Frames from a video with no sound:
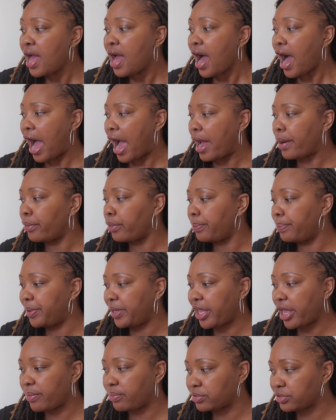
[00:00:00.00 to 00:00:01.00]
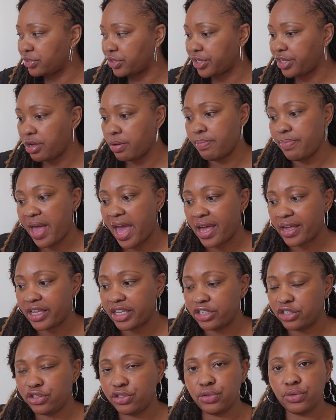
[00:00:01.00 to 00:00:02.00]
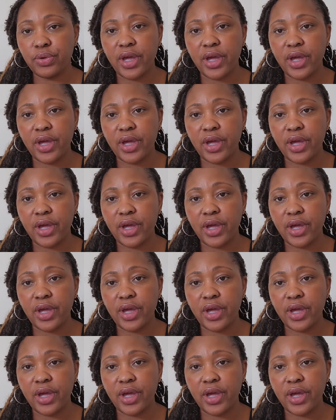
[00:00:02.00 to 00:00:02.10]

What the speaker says: I will be able to come back and do